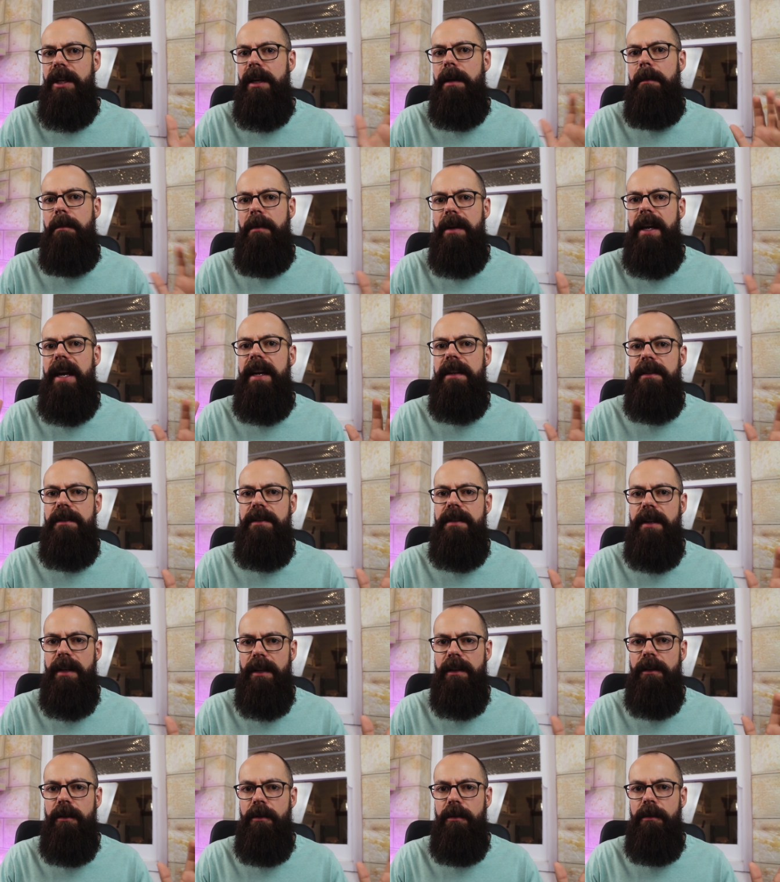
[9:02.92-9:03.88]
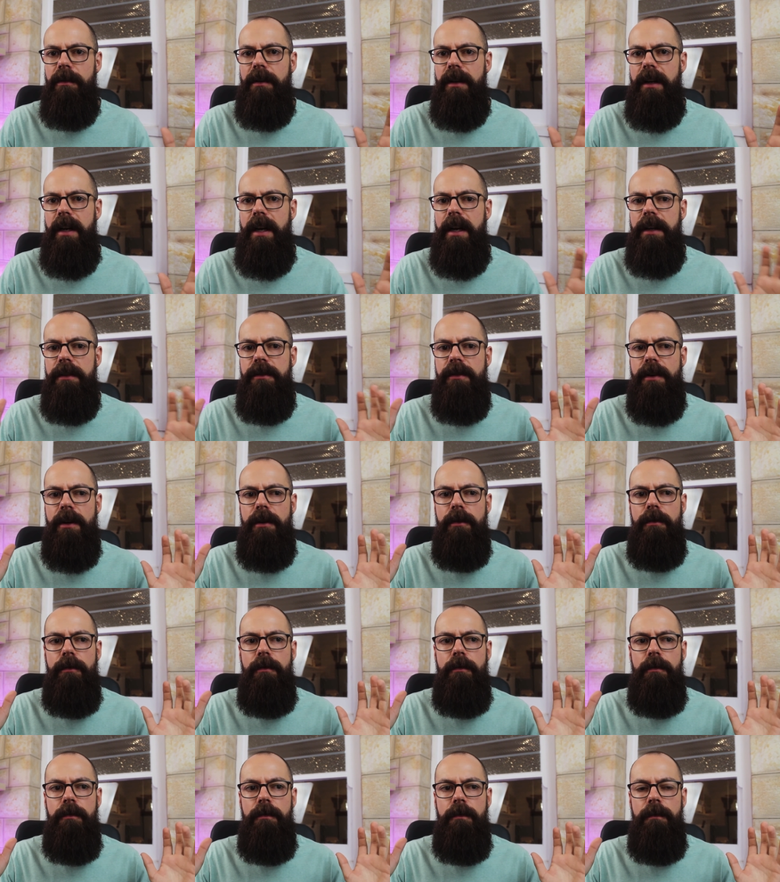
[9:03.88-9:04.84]
GPS signal.
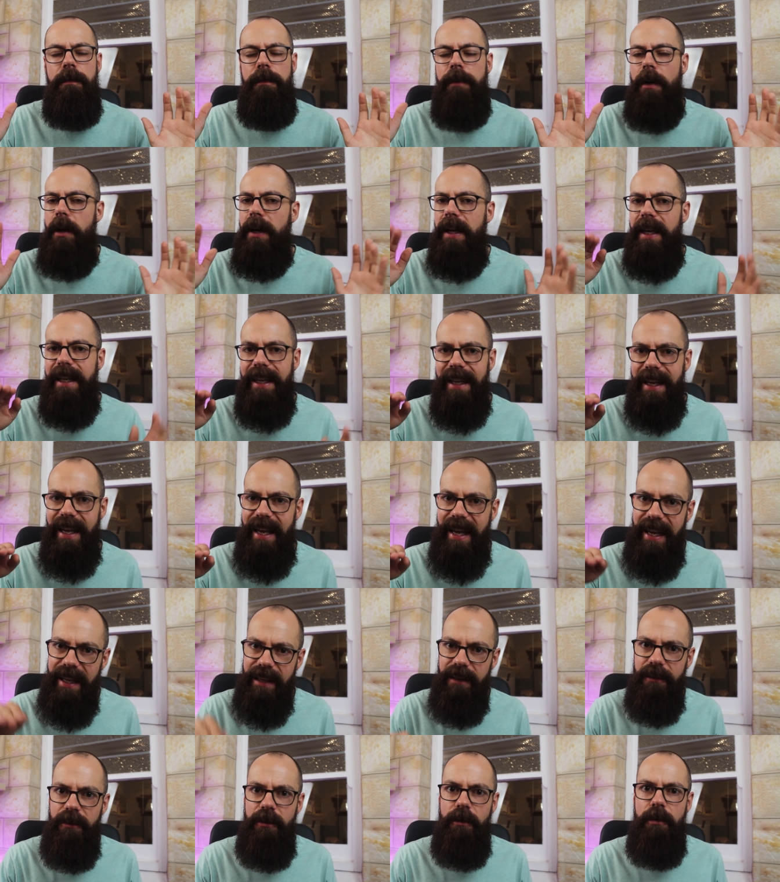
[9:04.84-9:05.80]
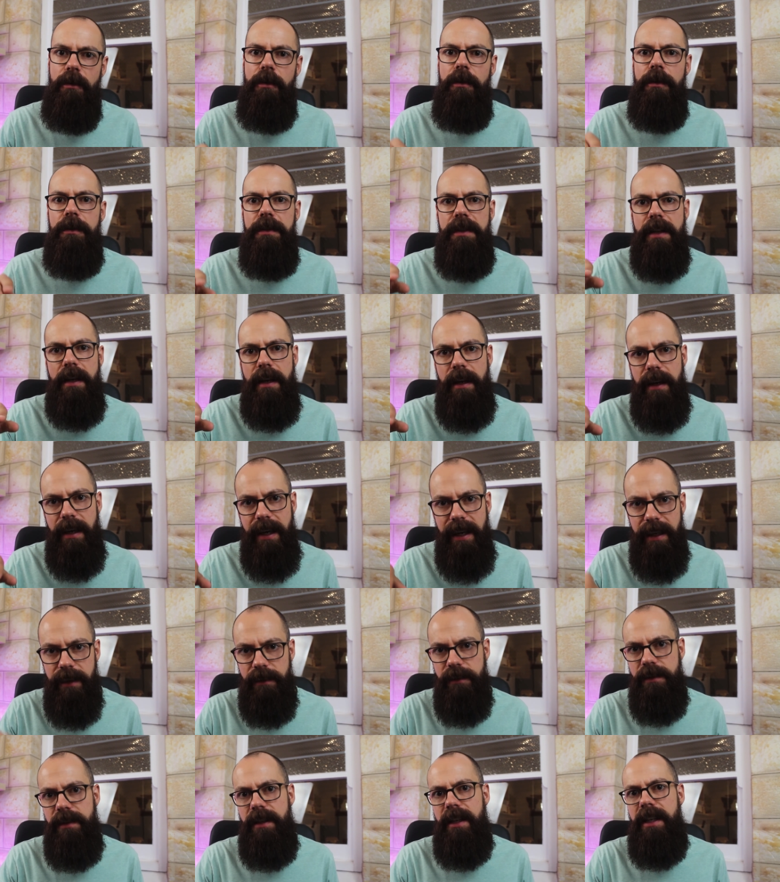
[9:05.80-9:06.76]
So, flying indoors
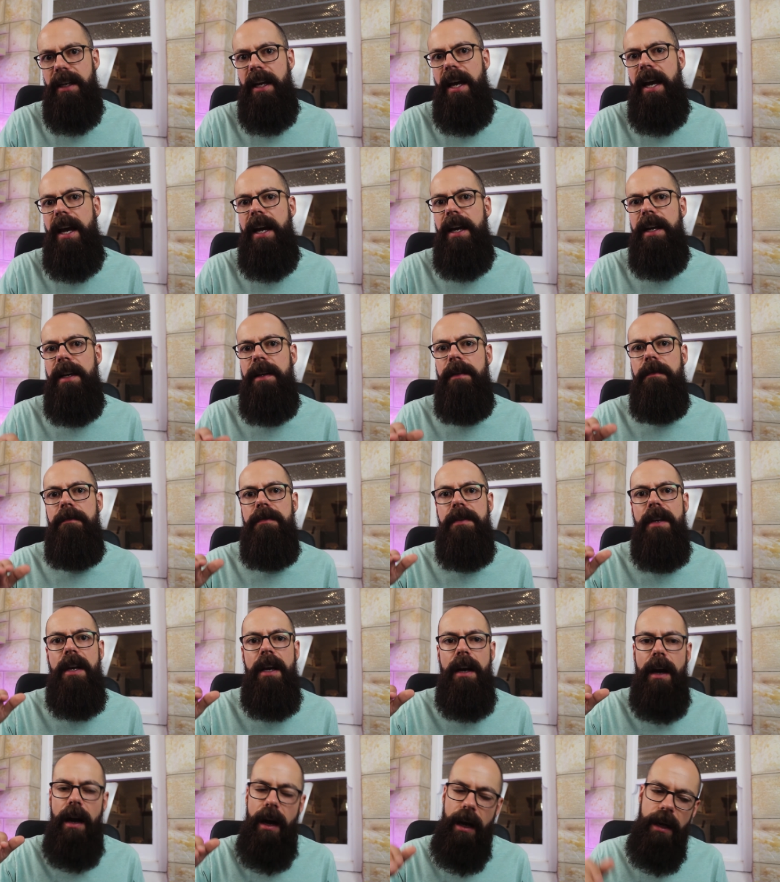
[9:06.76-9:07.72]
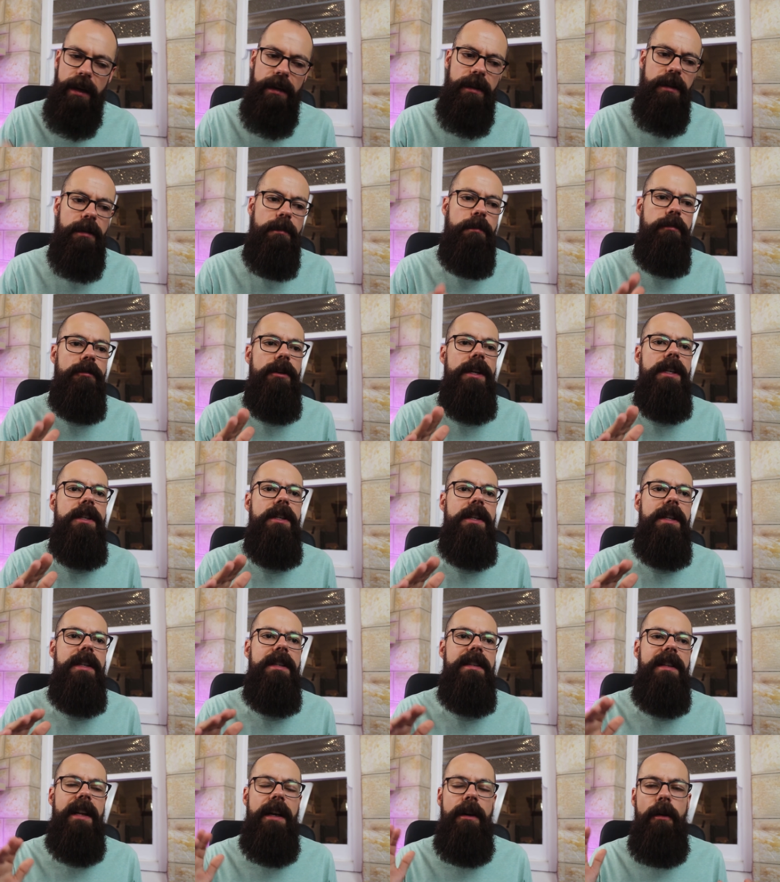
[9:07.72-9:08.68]
into caves, under
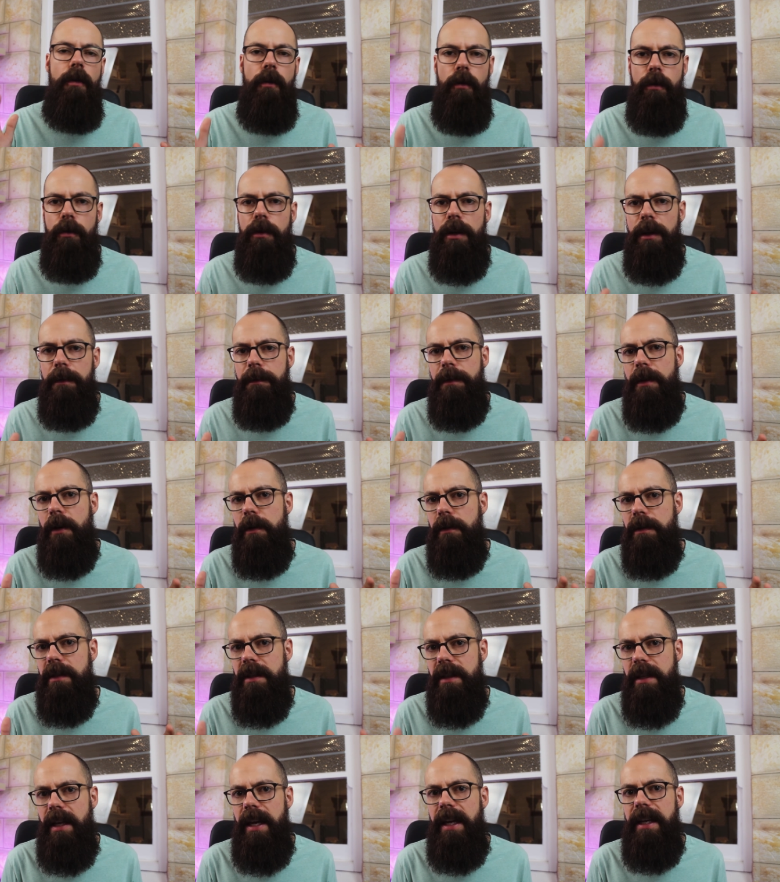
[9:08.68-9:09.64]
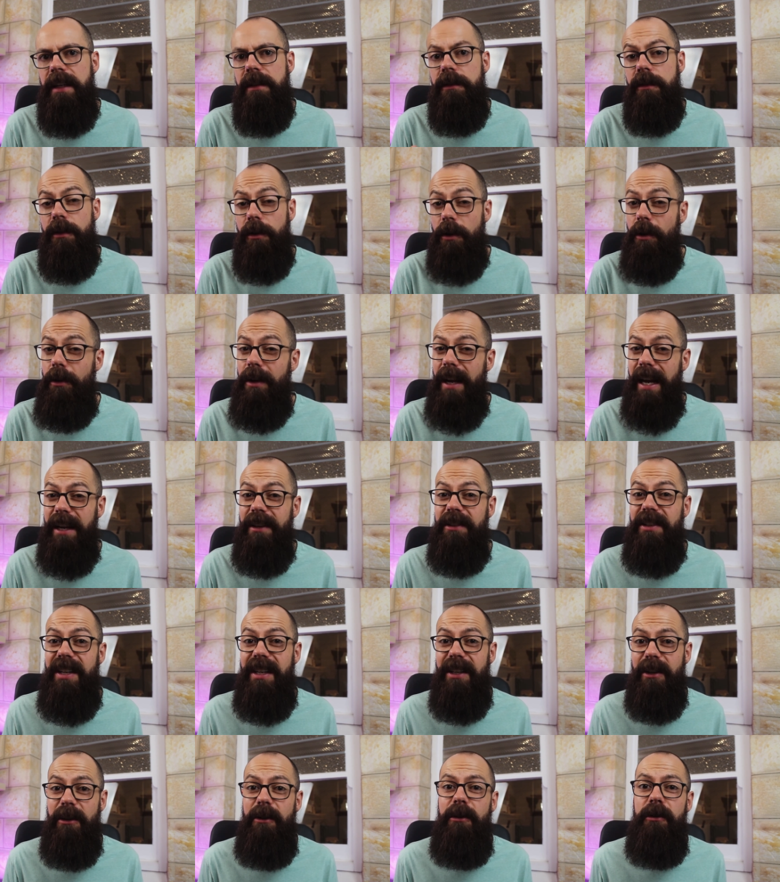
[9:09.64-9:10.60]
bridges, like all of those things could
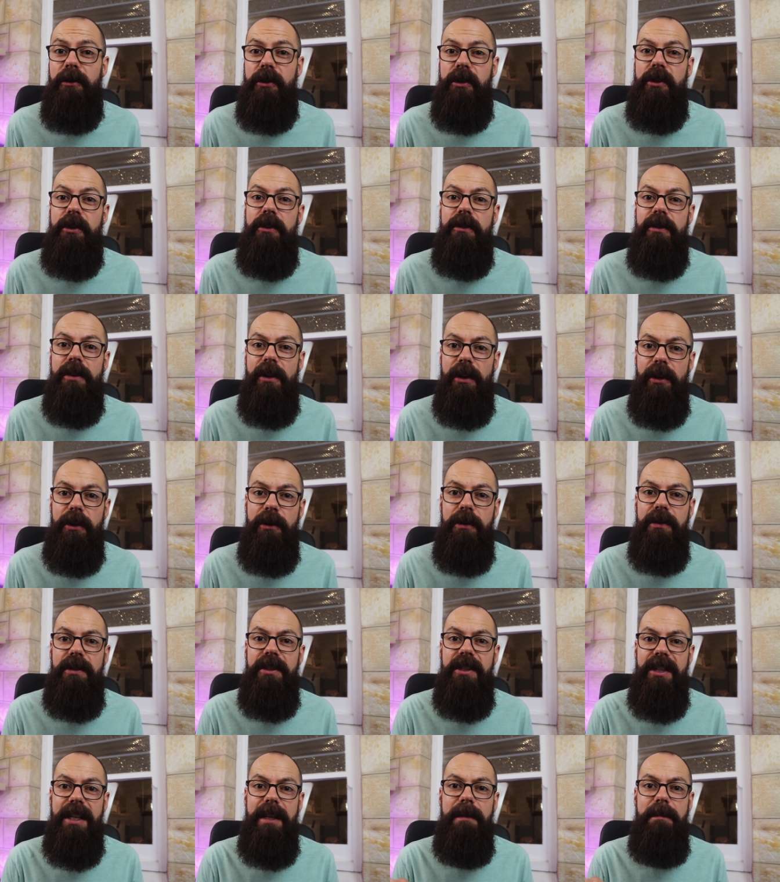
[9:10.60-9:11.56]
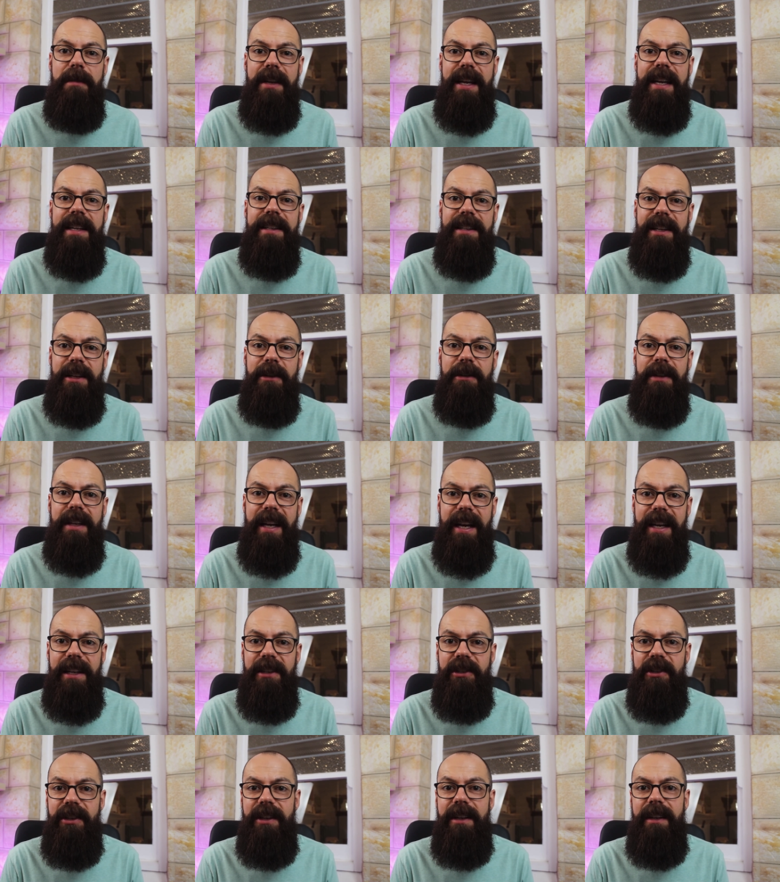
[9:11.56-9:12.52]
actually cause you to lose GPS
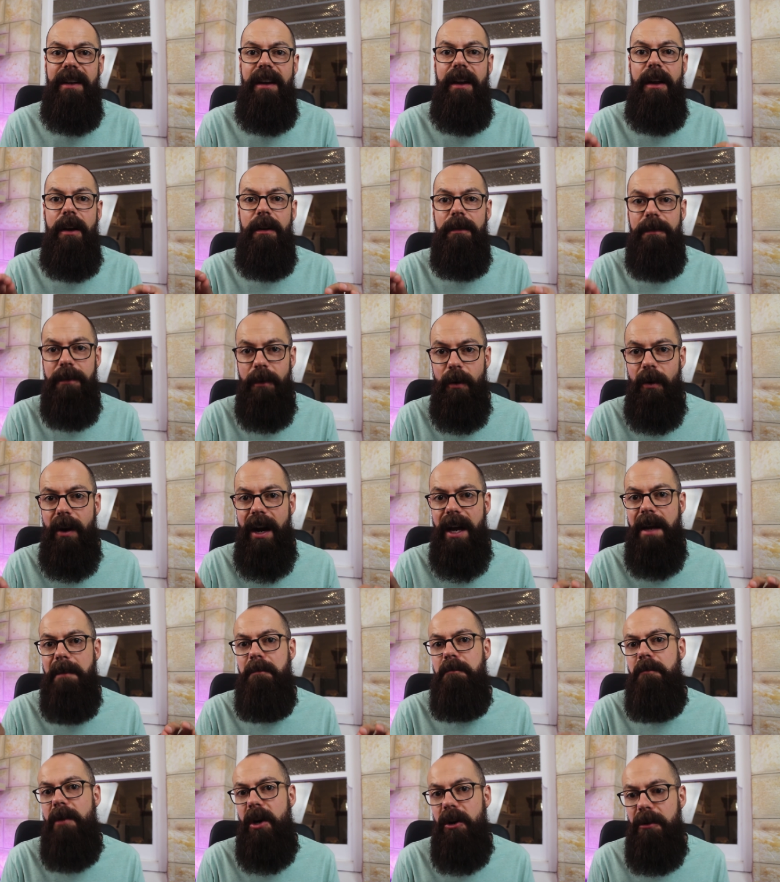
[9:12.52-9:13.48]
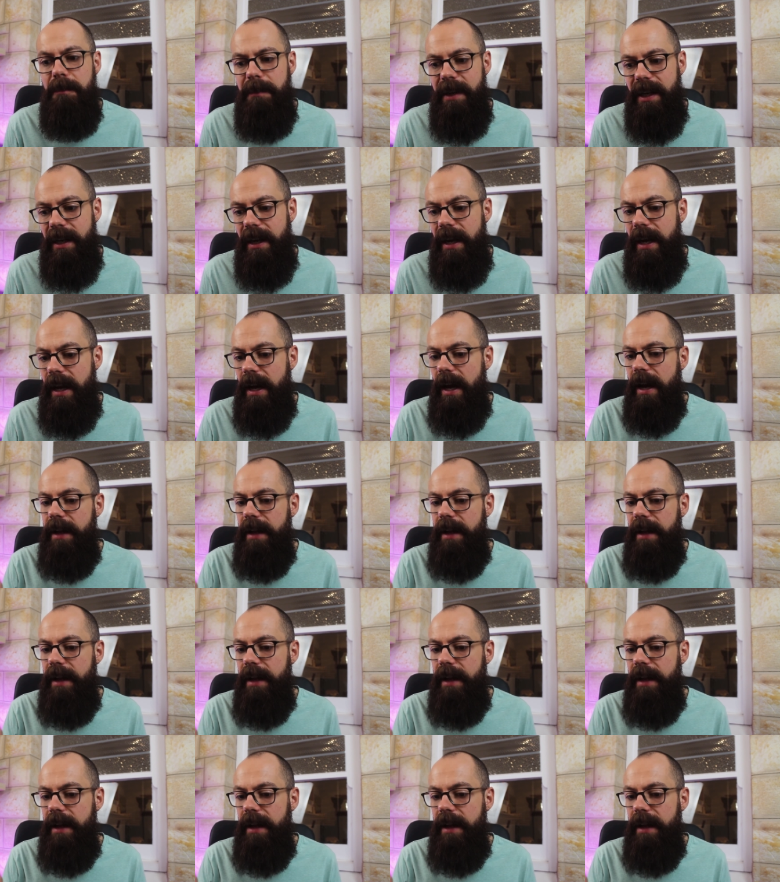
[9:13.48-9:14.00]
location for a moment.